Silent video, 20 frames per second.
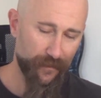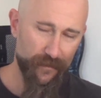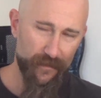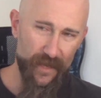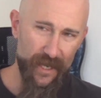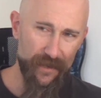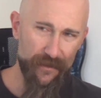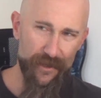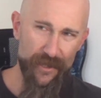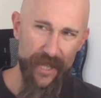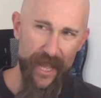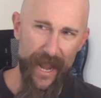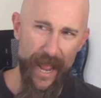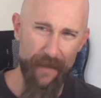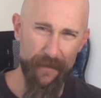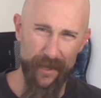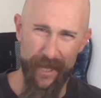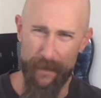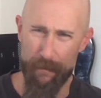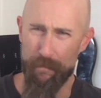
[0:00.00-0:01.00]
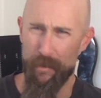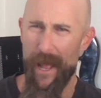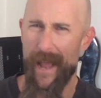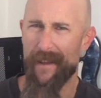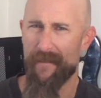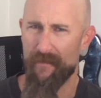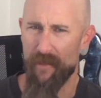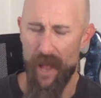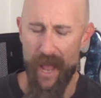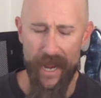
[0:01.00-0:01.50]
So that heavy, like Black
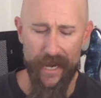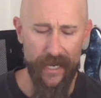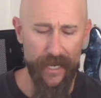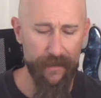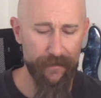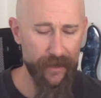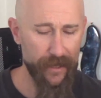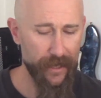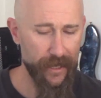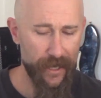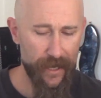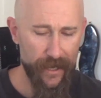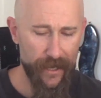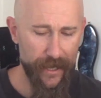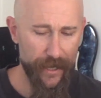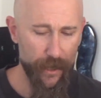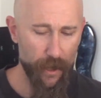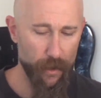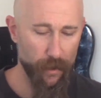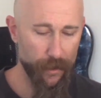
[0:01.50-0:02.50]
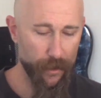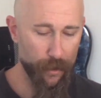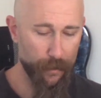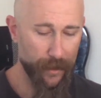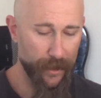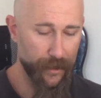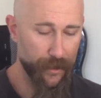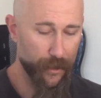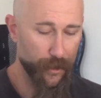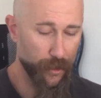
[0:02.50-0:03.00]
Flag even, you know, a little
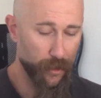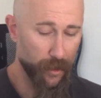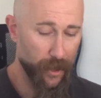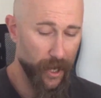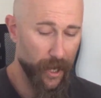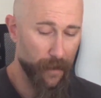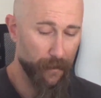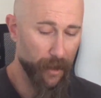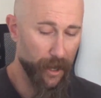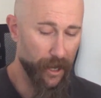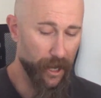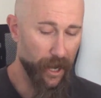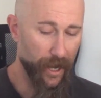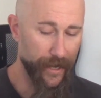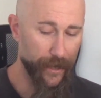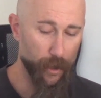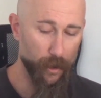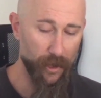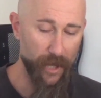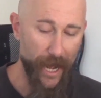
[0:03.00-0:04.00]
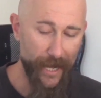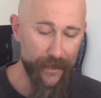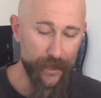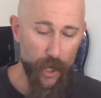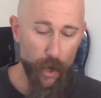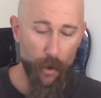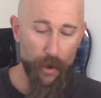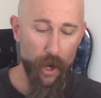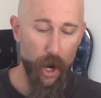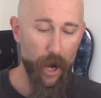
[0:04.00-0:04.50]
bit too. But, you know, lots
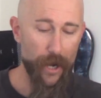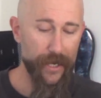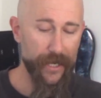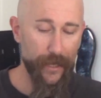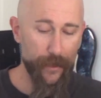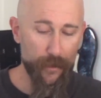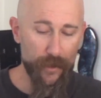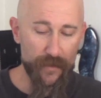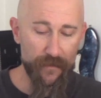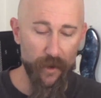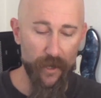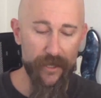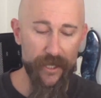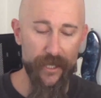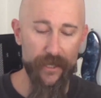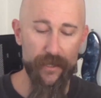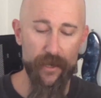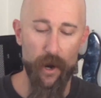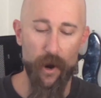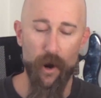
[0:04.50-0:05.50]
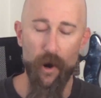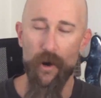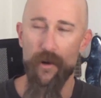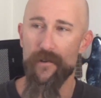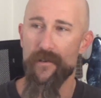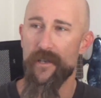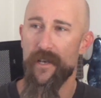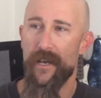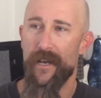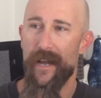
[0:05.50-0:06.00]
going on. You get those fuzzy
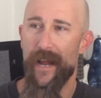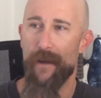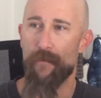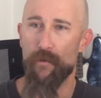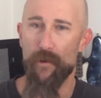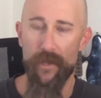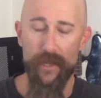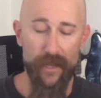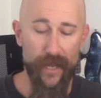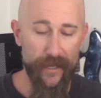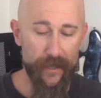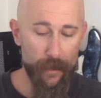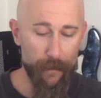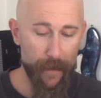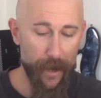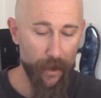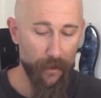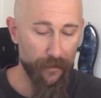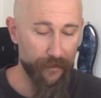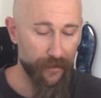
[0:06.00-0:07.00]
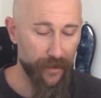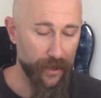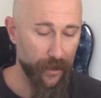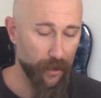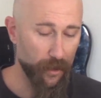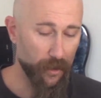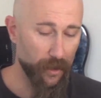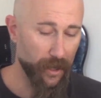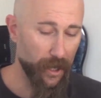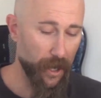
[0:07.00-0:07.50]
guitars. I really like the metal
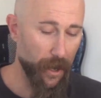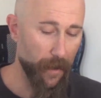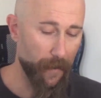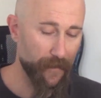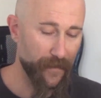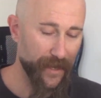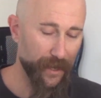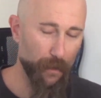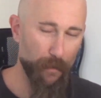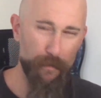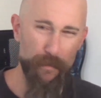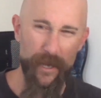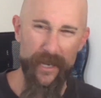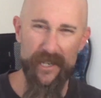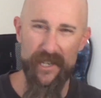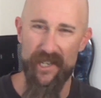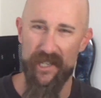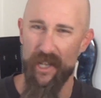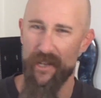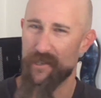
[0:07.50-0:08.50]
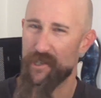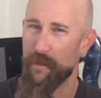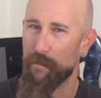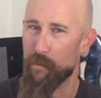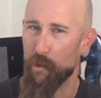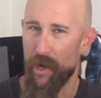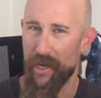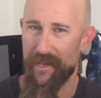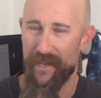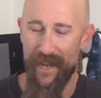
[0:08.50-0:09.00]
feel. You know, big sludgy
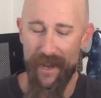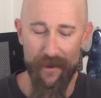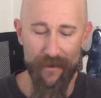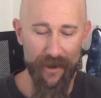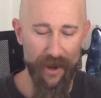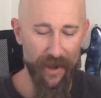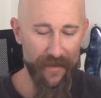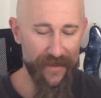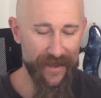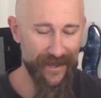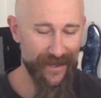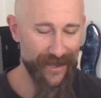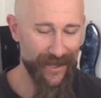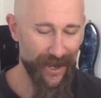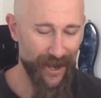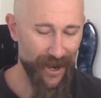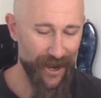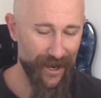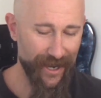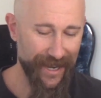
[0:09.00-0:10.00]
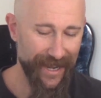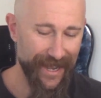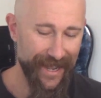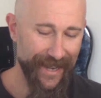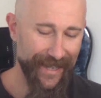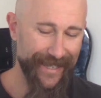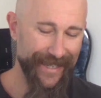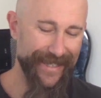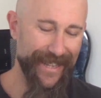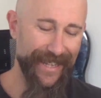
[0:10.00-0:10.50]
breakdown on this song.
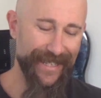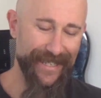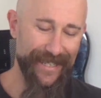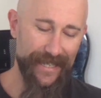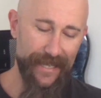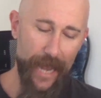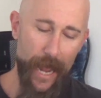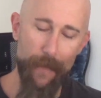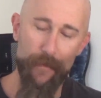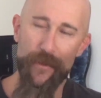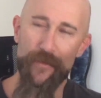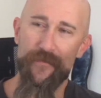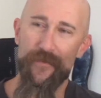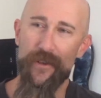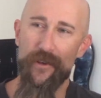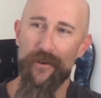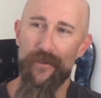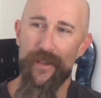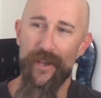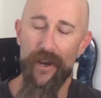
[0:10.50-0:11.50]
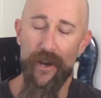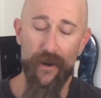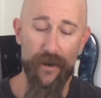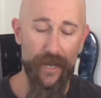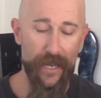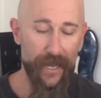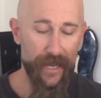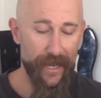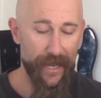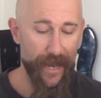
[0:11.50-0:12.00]
Get that Sabbath feel in there.
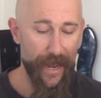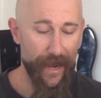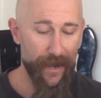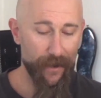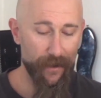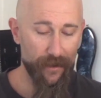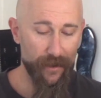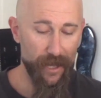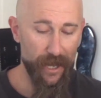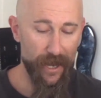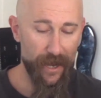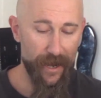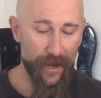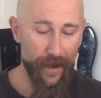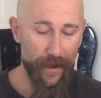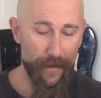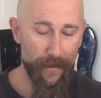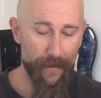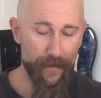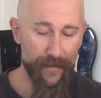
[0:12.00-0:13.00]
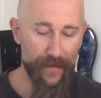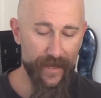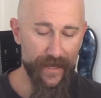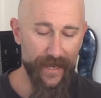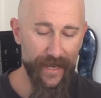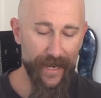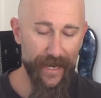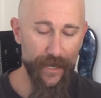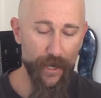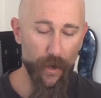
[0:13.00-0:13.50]
And it'll,
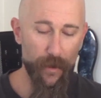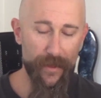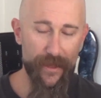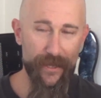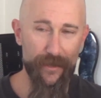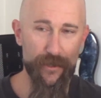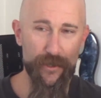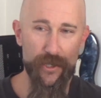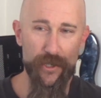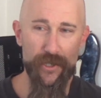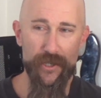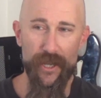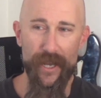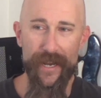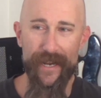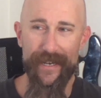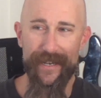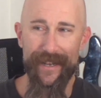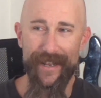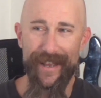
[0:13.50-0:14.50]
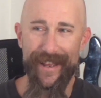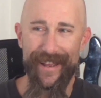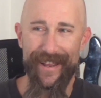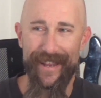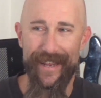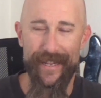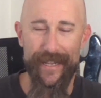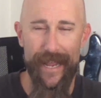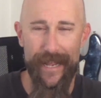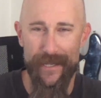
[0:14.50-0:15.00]
you know, there's just like,
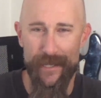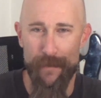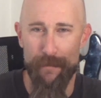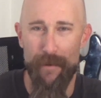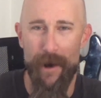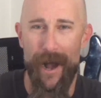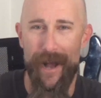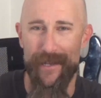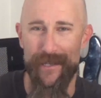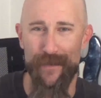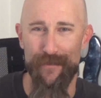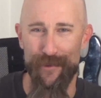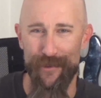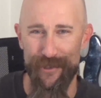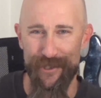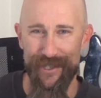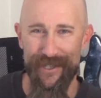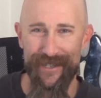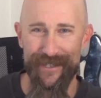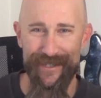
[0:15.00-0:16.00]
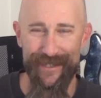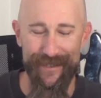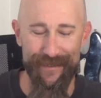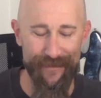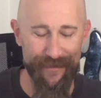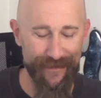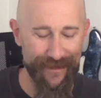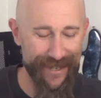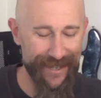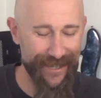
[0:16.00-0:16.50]
it's impossible to
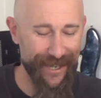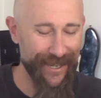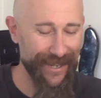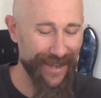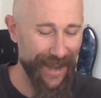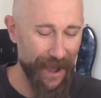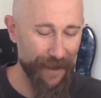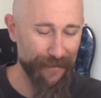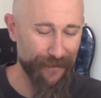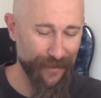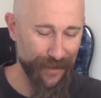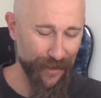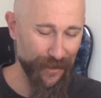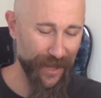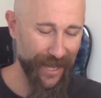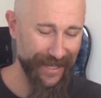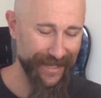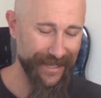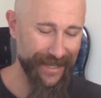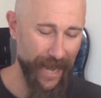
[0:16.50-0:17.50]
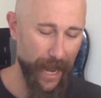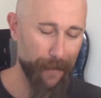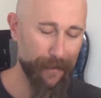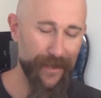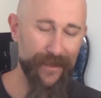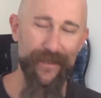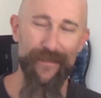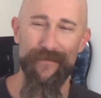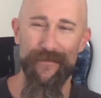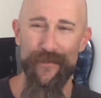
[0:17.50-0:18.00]
not feel that
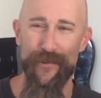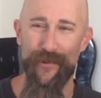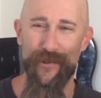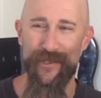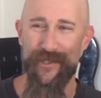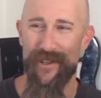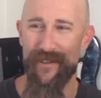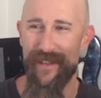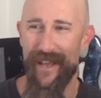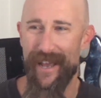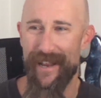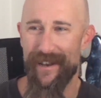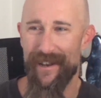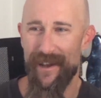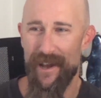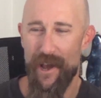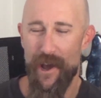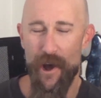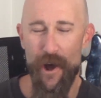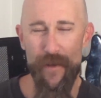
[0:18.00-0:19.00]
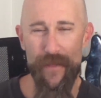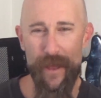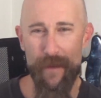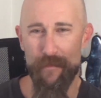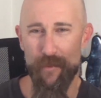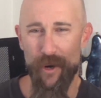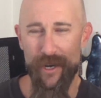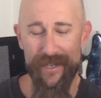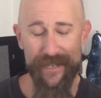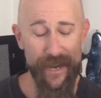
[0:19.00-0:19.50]
Sabbath influence on that
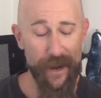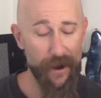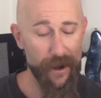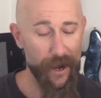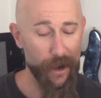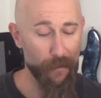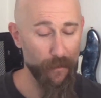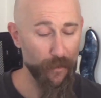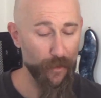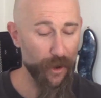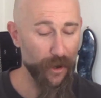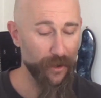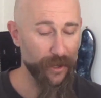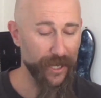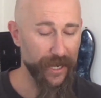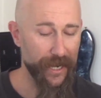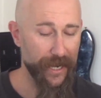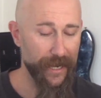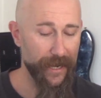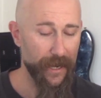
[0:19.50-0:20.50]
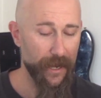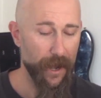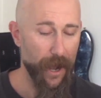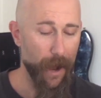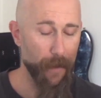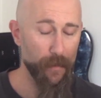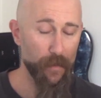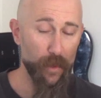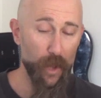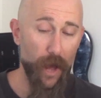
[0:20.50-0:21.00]
breakdown. And I'm
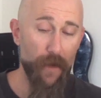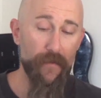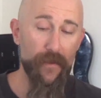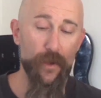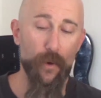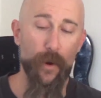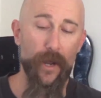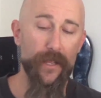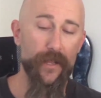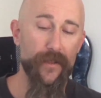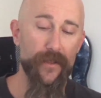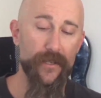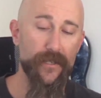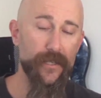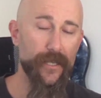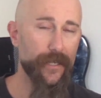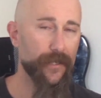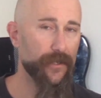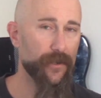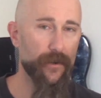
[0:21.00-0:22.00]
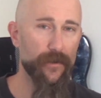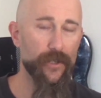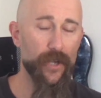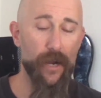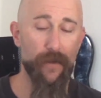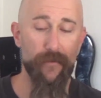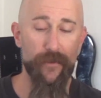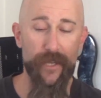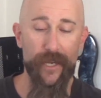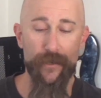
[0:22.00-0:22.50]
loving the way that this thing starts
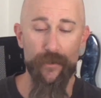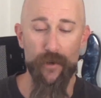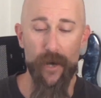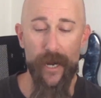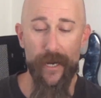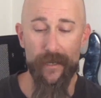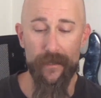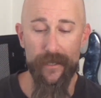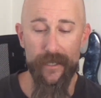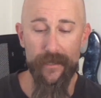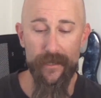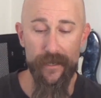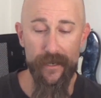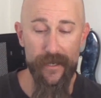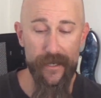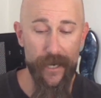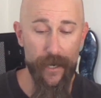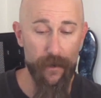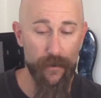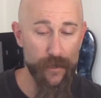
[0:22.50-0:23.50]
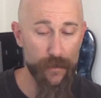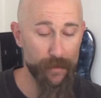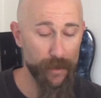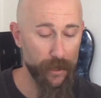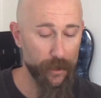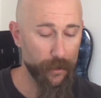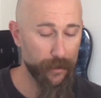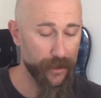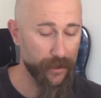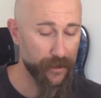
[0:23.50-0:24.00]
off with that track. It leads into Terror's
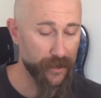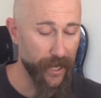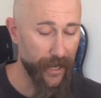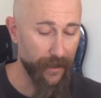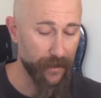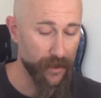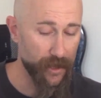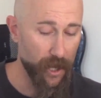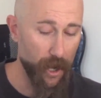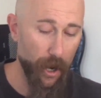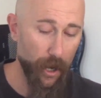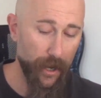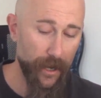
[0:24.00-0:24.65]
Pillow, your second song.